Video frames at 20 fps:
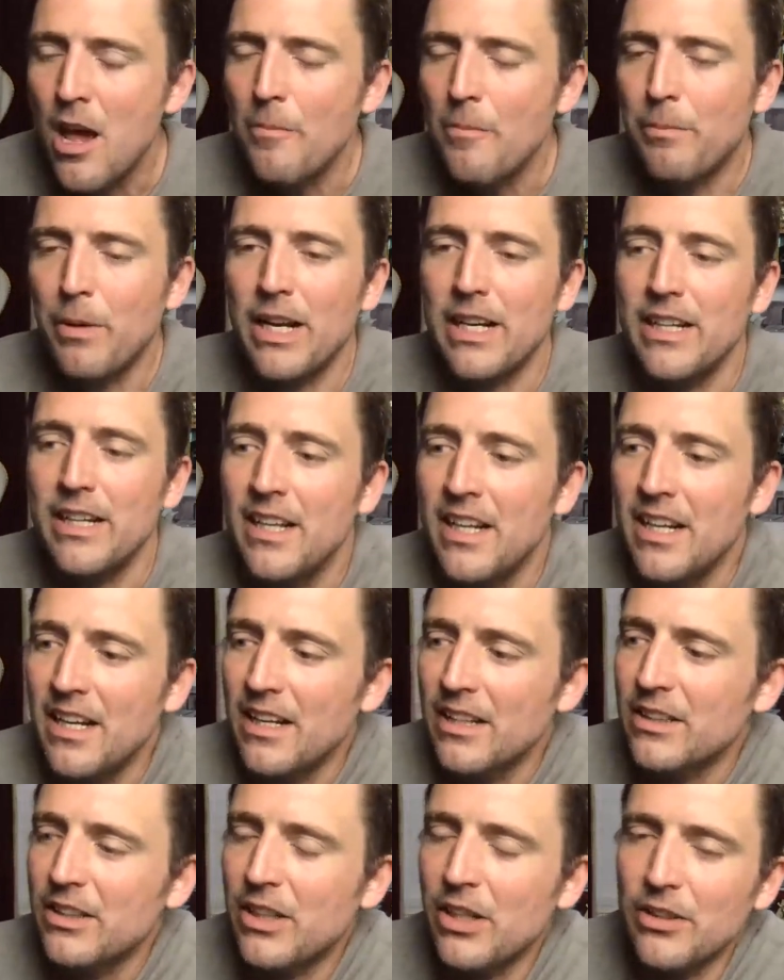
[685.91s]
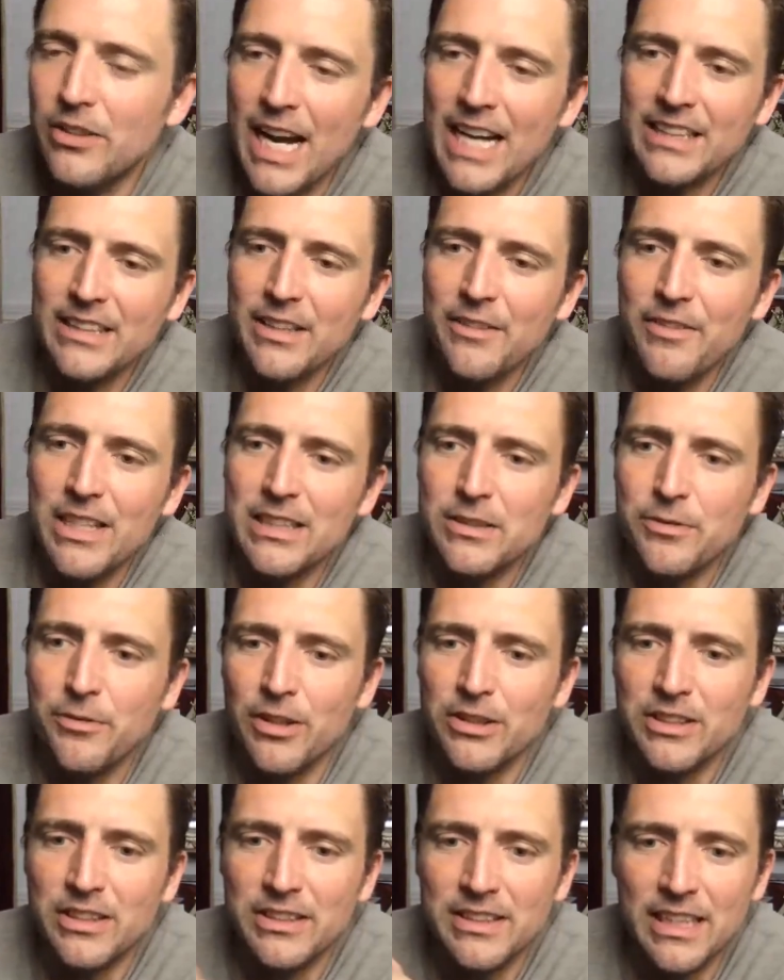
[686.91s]
But collectivists
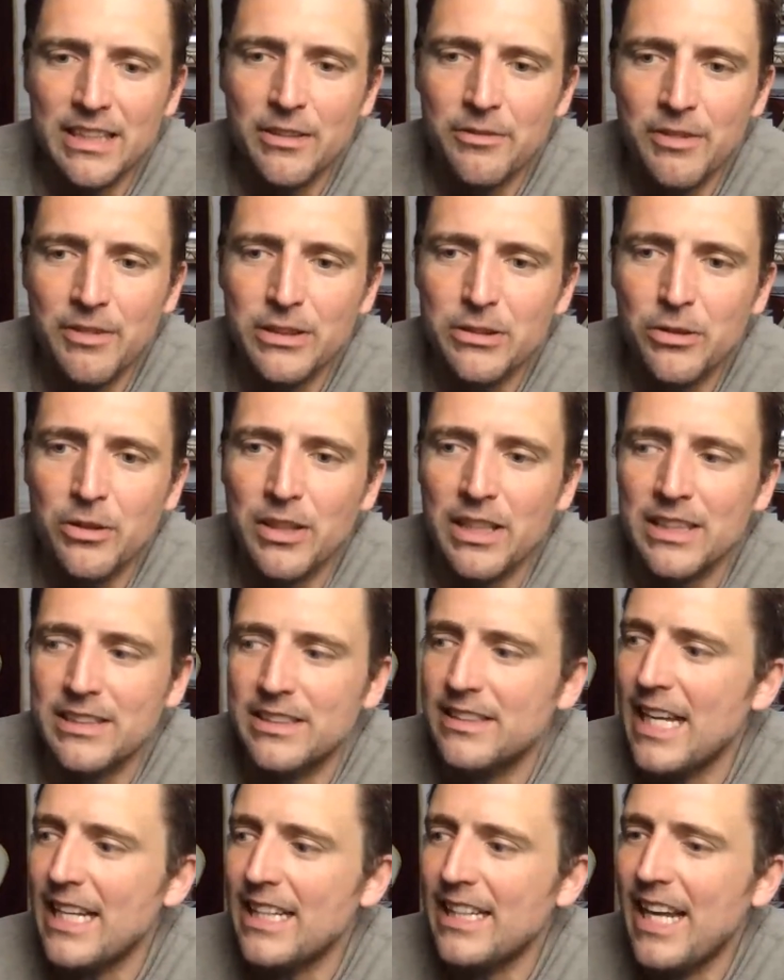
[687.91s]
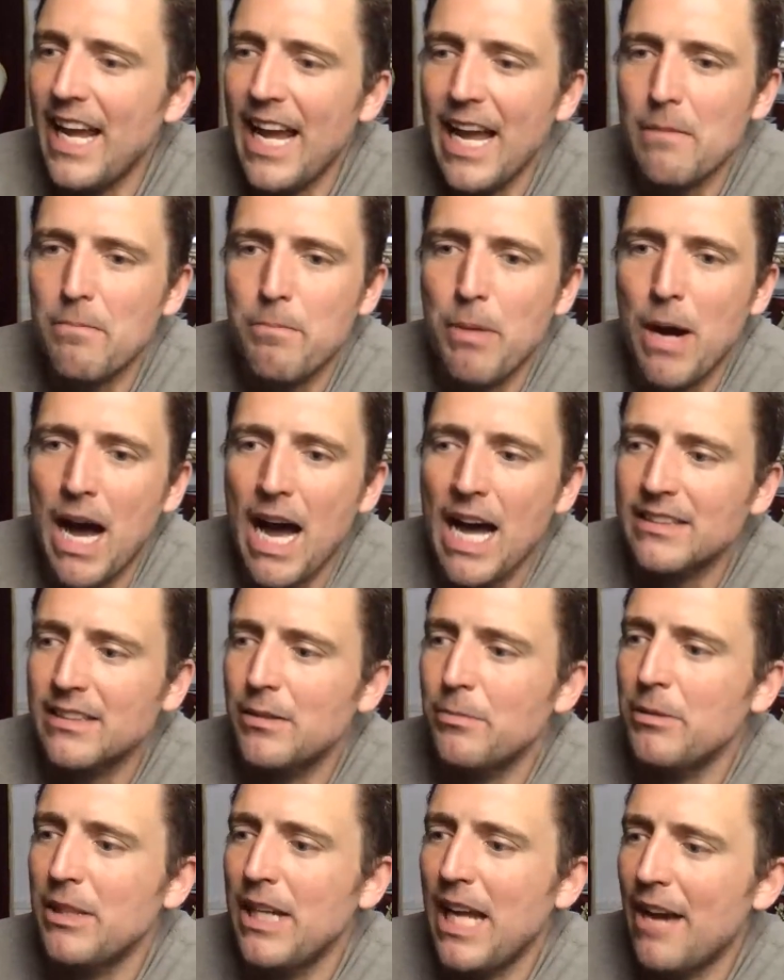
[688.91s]
versus individualists, they can't
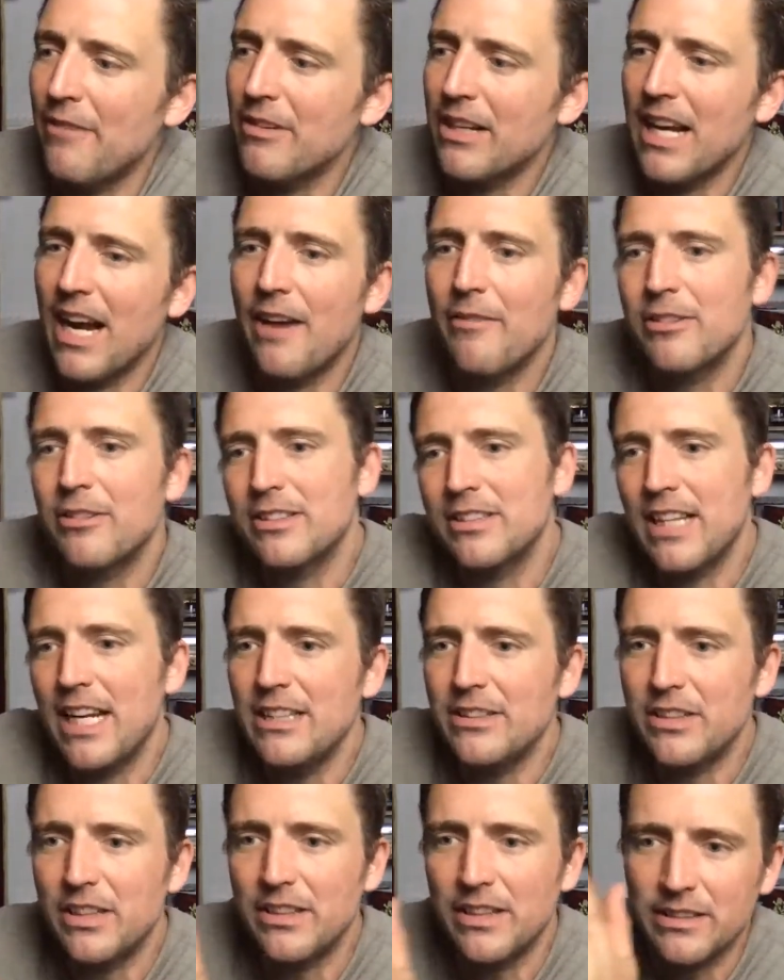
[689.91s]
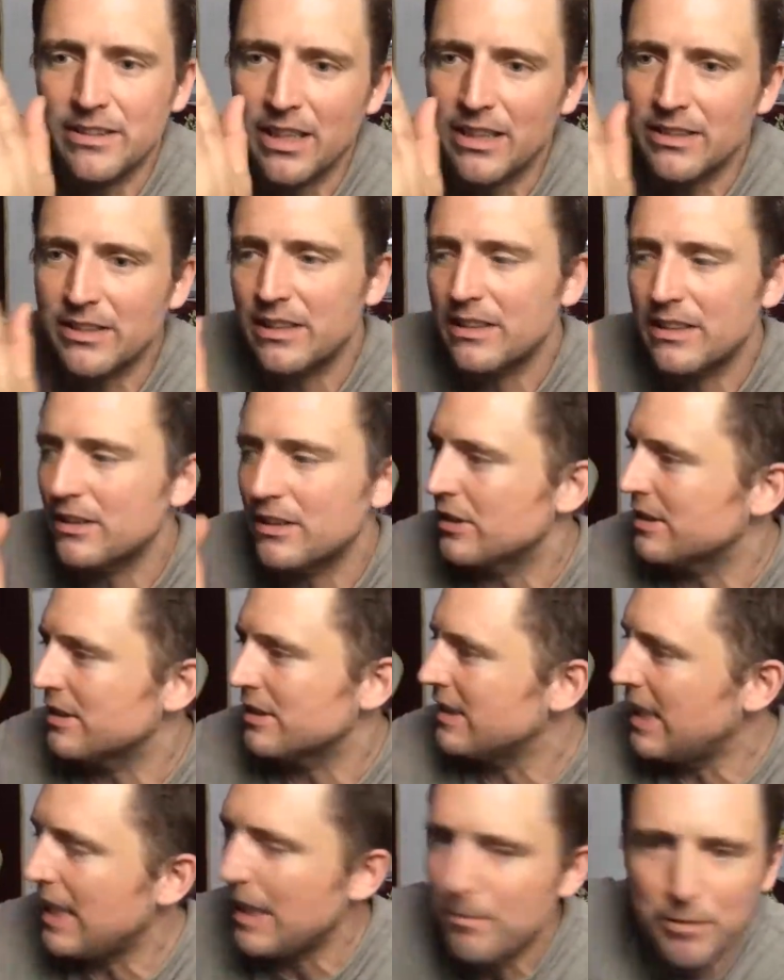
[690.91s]
possibly have a conversation that doesn't just
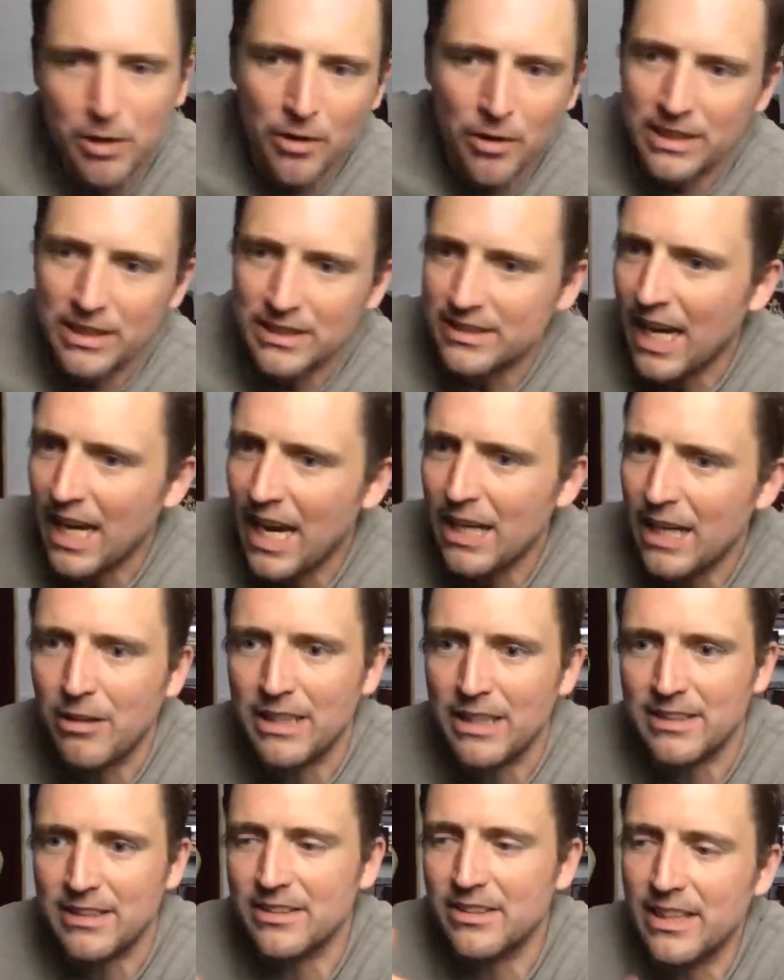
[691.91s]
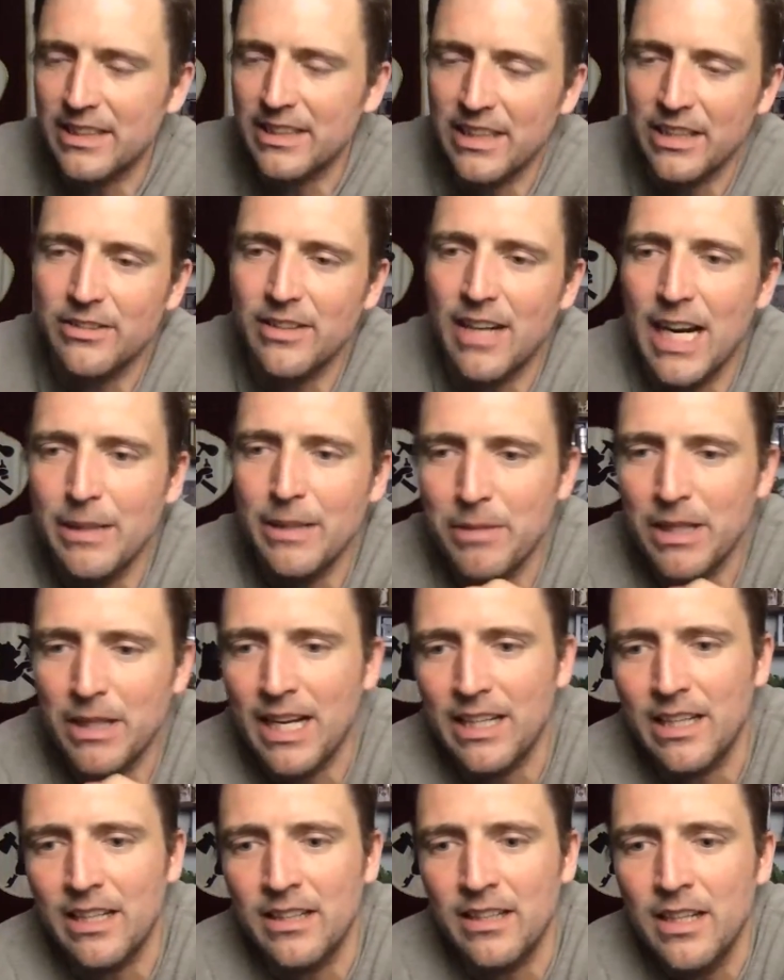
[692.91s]
keep going sideways. It's like the alignment
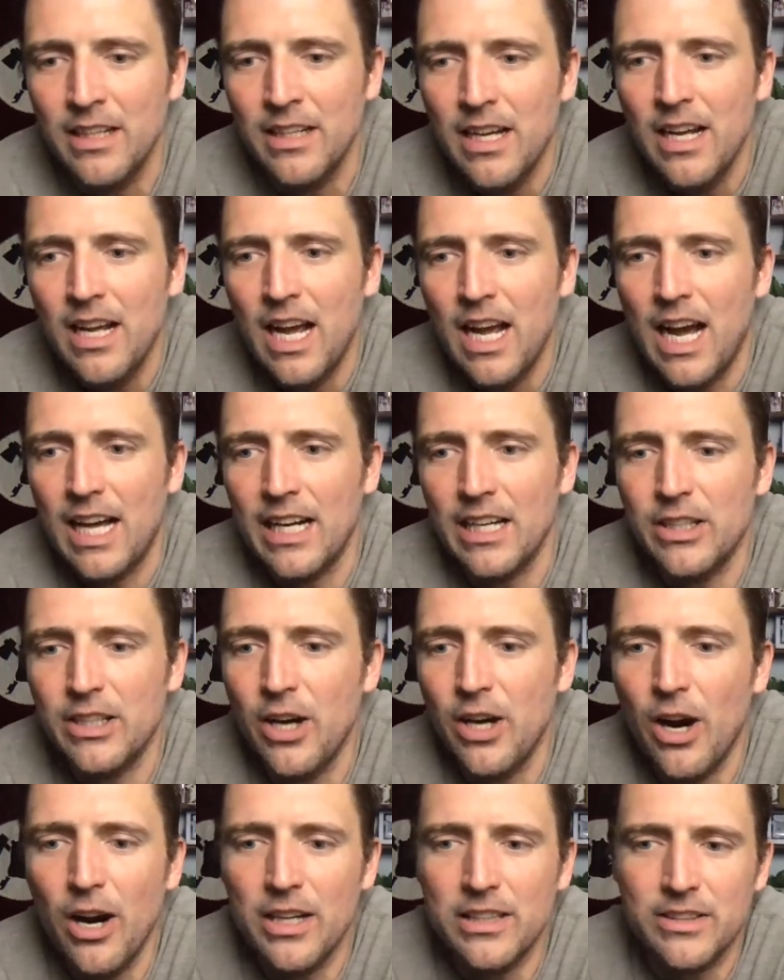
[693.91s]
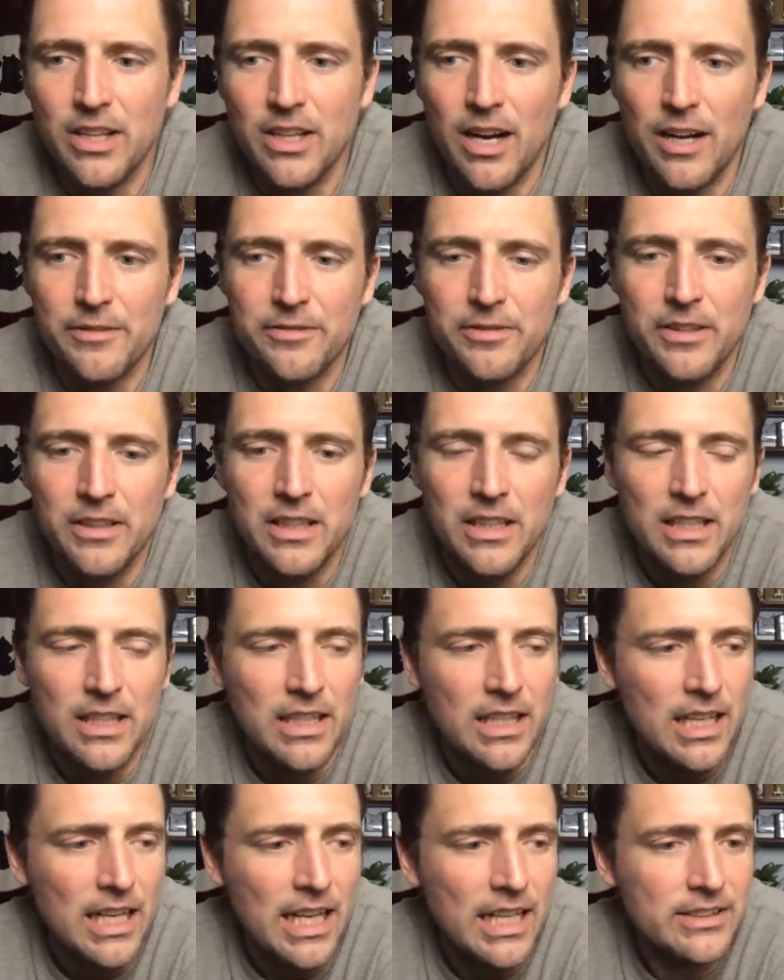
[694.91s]
on a car is off.
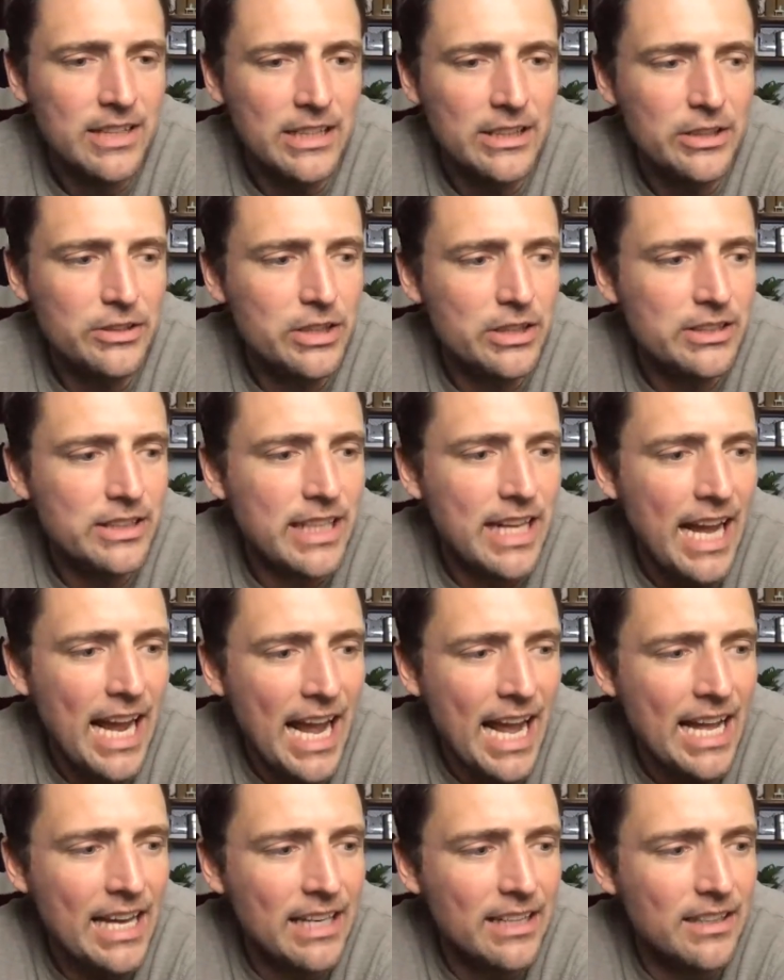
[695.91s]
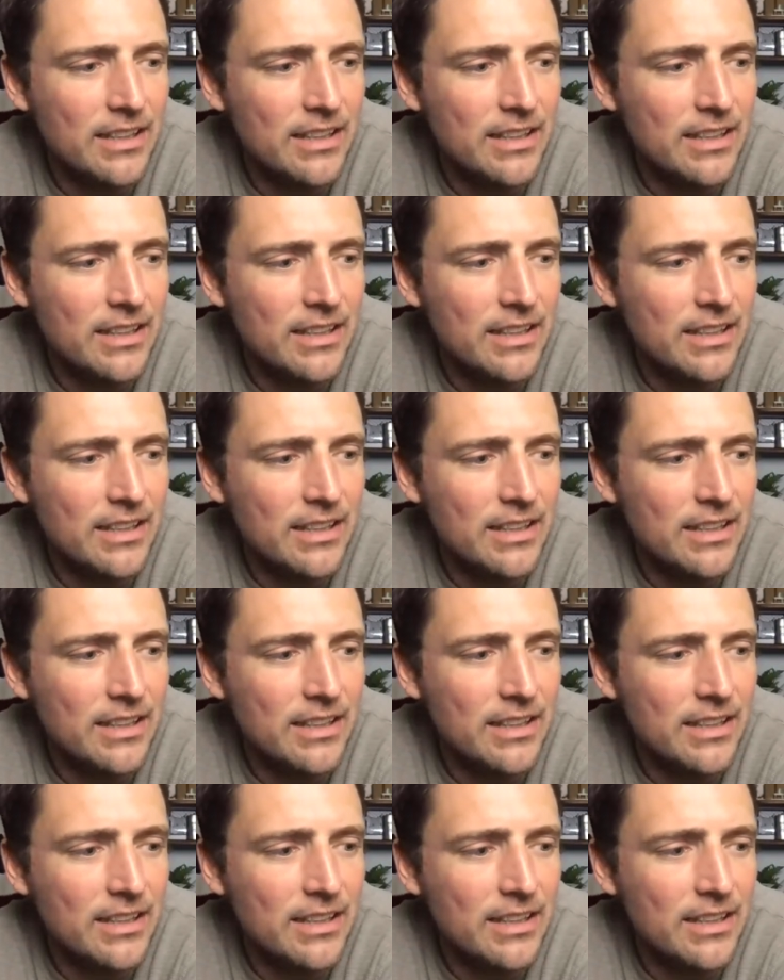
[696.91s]
It's like you just can't.